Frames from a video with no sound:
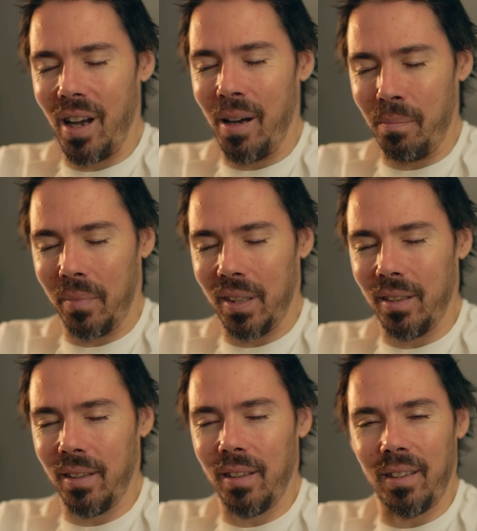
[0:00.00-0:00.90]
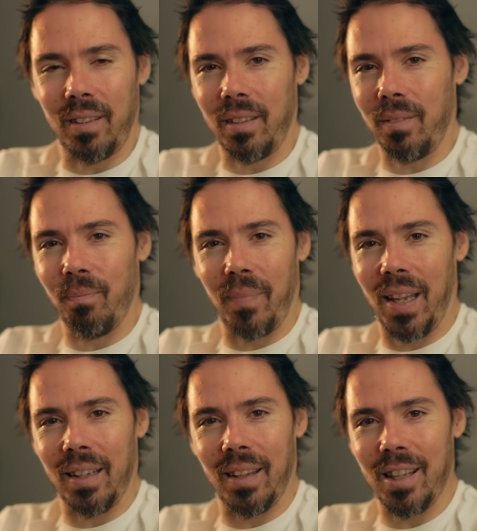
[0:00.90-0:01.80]
dumb.
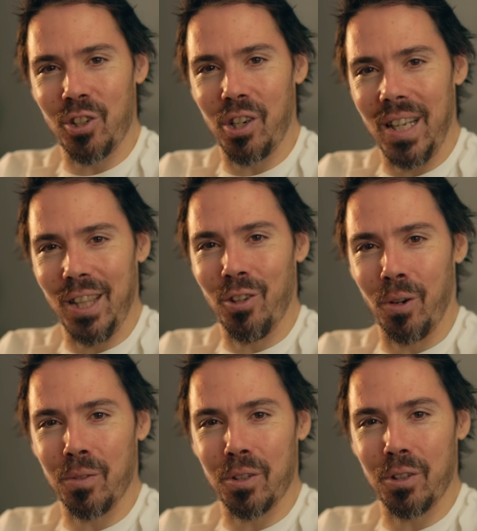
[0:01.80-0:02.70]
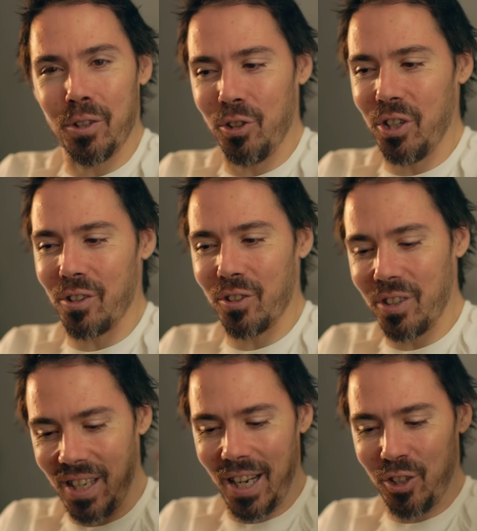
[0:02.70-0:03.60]
Man, they should eat their own sushi.
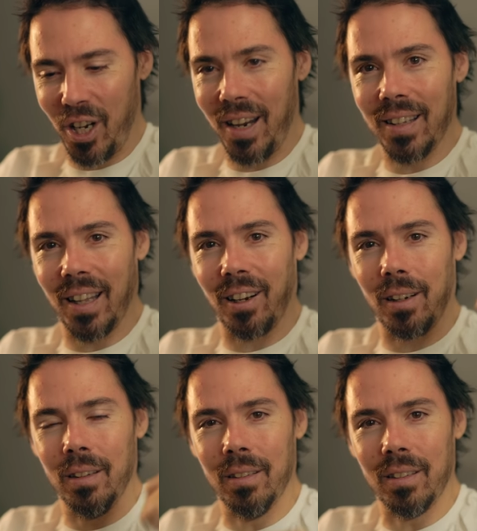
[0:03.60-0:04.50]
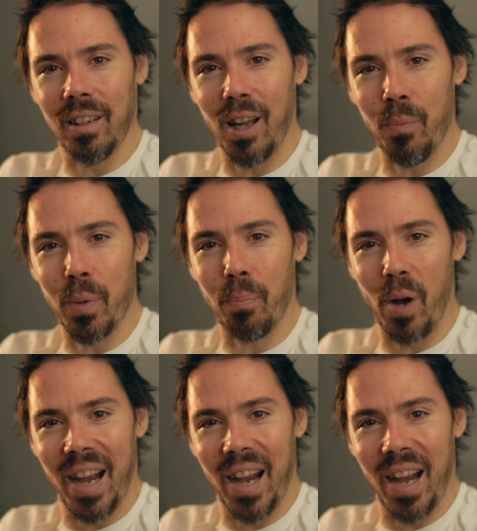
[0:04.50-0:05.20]
There's DHA in there. Could help your